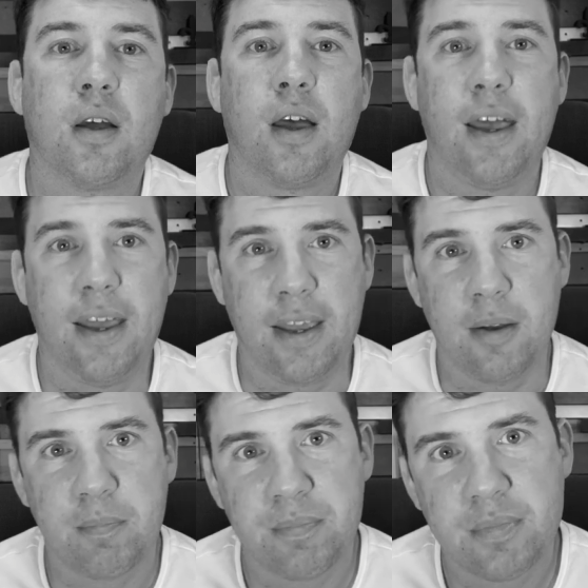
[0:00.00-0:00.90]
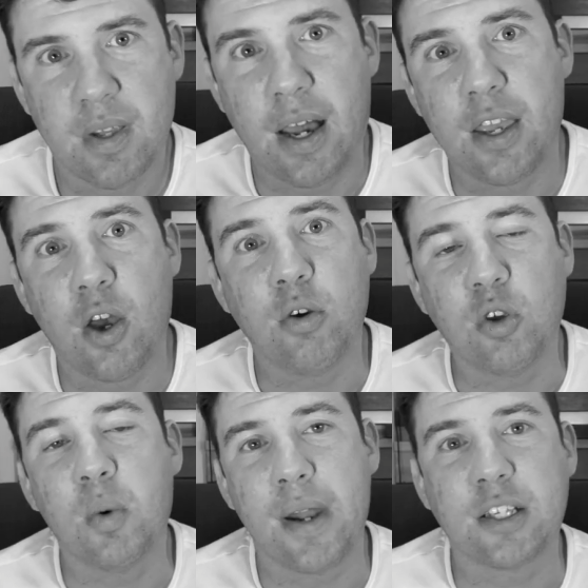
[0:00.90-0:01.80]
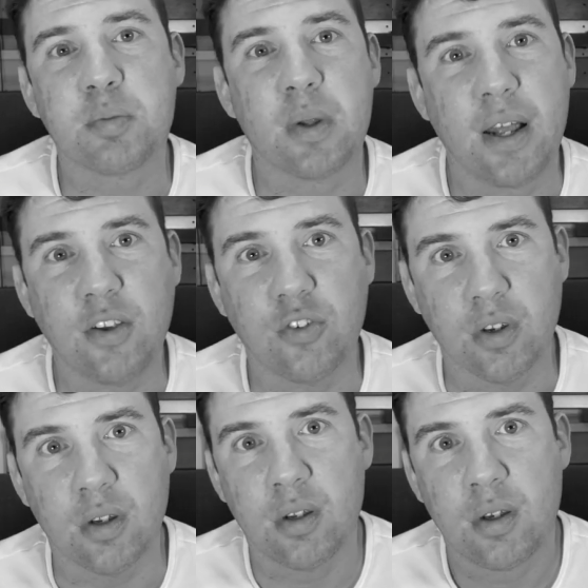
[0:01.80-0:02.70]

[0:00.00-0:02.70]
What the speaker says: Hey, I owe you an explanation.